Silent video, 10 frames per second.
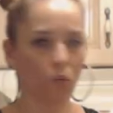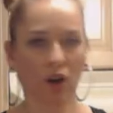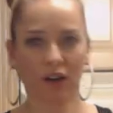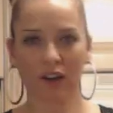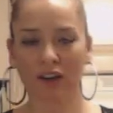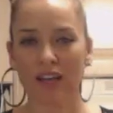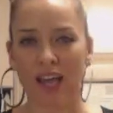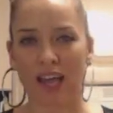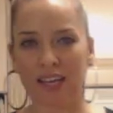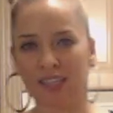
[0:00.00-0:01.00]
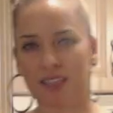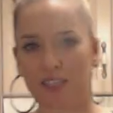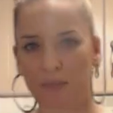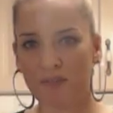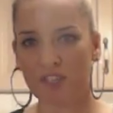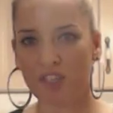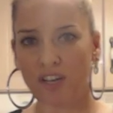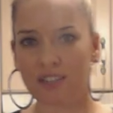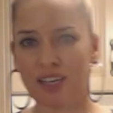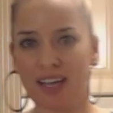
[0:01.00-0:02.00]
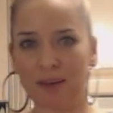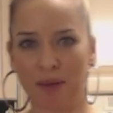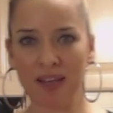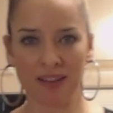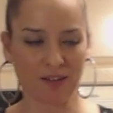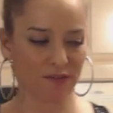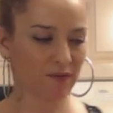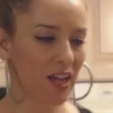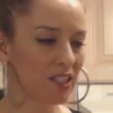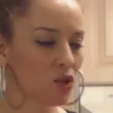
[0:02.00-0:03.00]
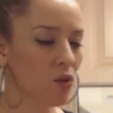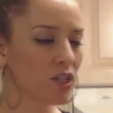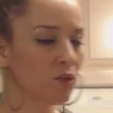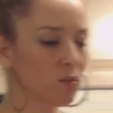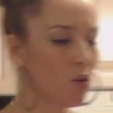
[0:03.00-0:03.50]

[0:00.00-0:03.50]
with water and a little bit of salt and a bay leaf. That's going to